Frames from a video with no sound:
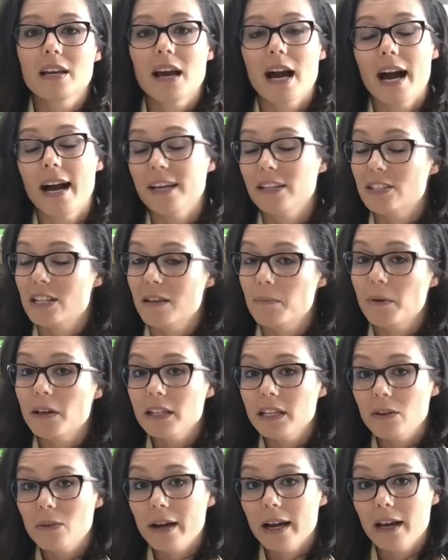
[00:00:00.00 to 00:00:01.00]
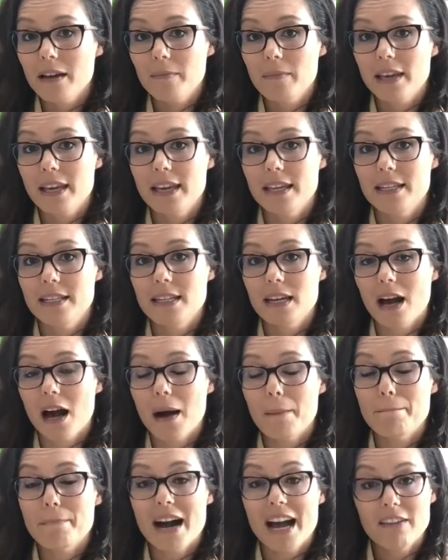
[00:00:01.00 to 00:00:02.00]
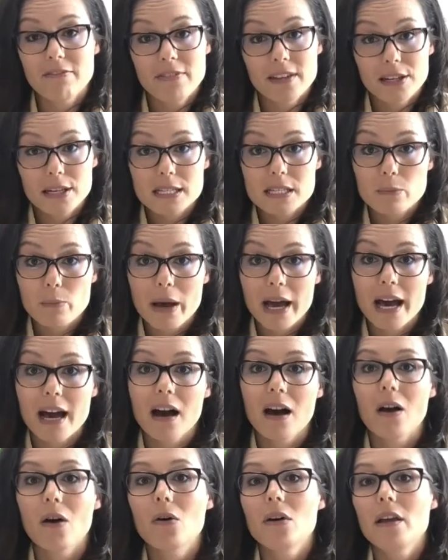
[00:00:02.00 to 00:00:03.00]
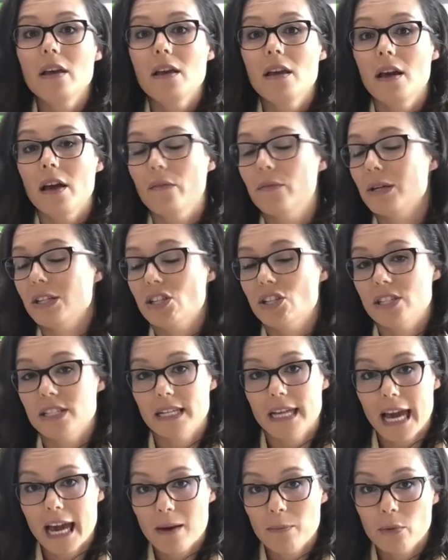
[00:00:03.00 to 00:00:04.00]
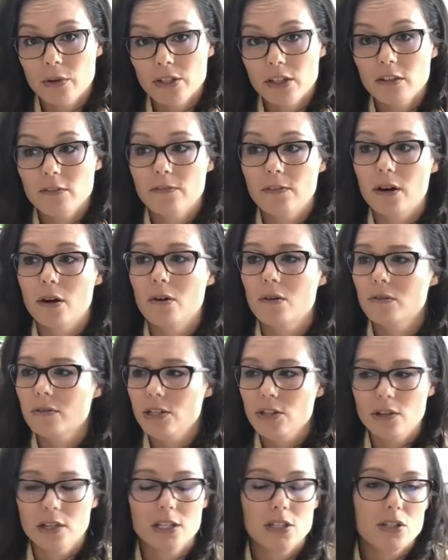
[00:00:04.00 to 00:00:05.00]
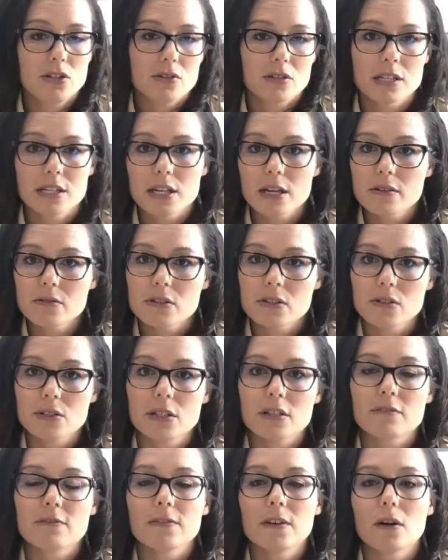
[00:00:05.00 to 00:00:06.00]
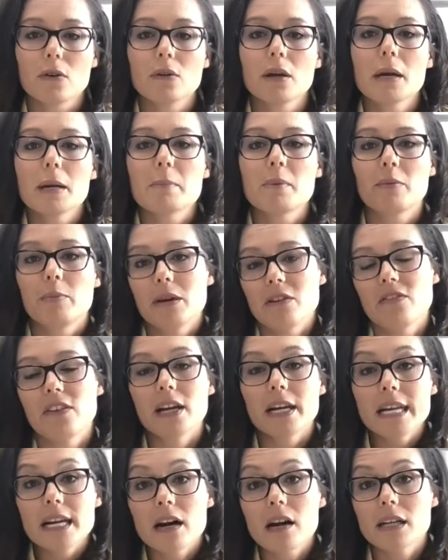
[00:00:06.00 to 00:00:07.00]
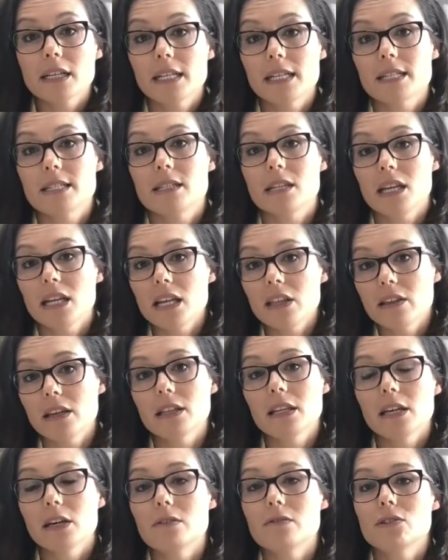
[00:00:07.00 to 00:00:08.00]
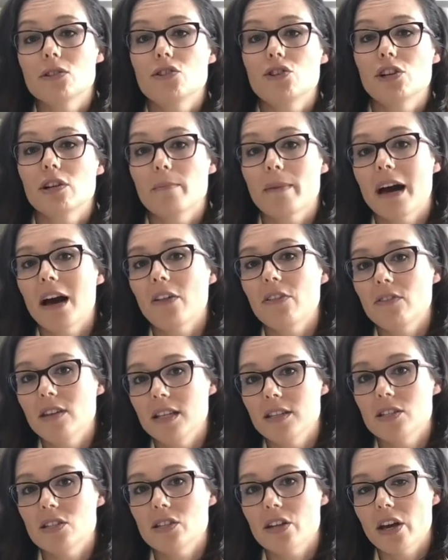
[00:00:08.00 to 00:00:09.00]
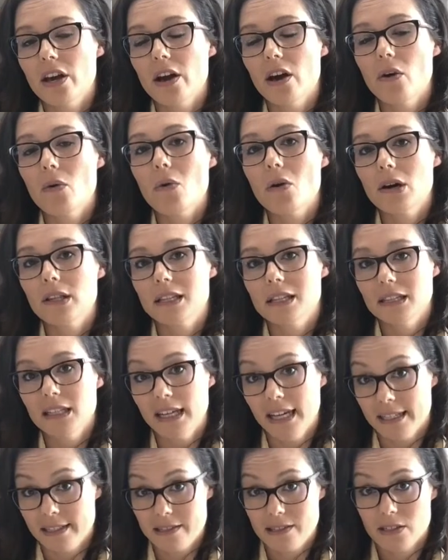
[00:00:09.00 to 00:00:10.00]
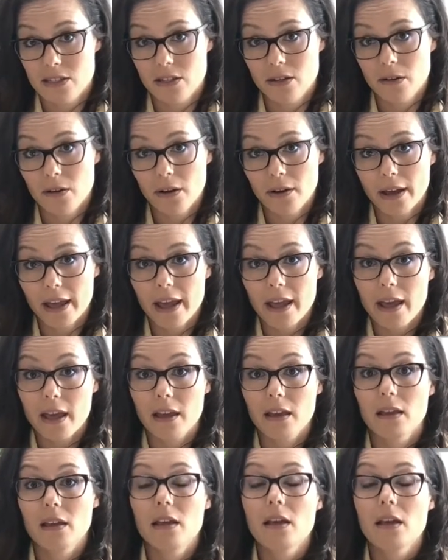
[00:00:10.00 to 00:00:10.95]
I typically recommend MyFitnessPal, which is an app on your phone. You can use the notes on your phone, but be very honest, anything that goes into your mouth needs to go on the list, okay?